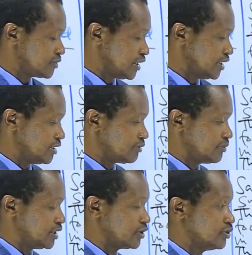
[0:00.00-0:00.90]
Air
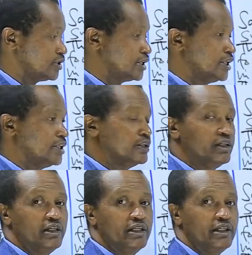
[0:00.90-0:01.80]
may contain
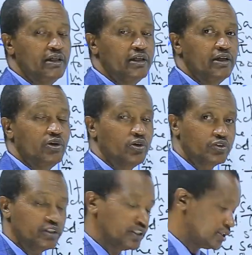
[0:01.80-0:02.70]

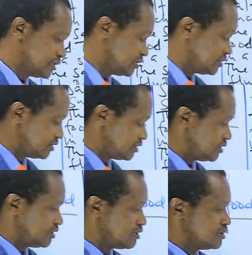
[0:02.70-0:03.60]
oxygen,
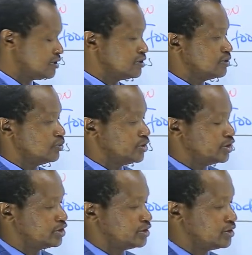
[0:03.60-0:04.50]

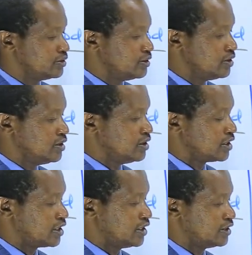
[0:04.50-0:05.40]
which
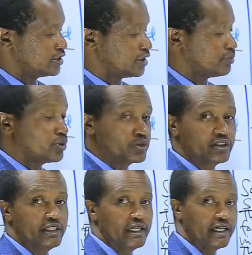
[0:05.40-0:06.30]
can
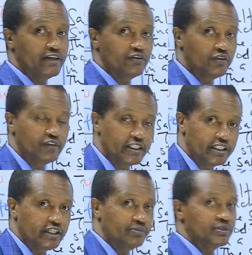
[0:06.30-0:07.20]
support the life of the
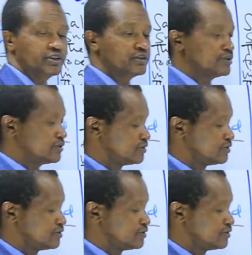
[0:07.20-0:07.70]
germs.